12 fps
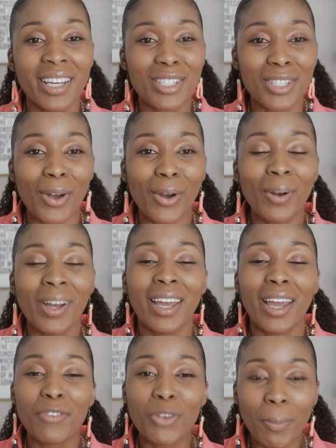So
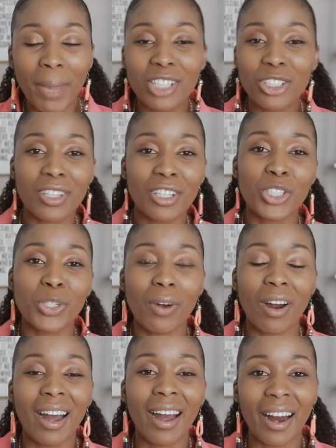if you make sure that you
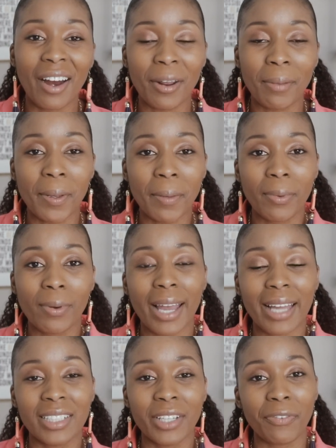are hiring people
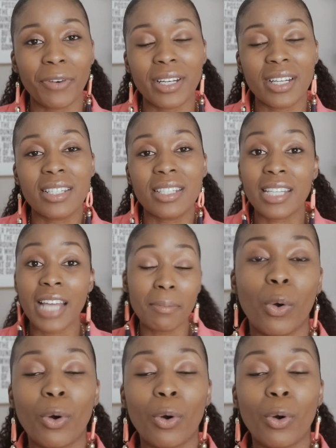at different steps,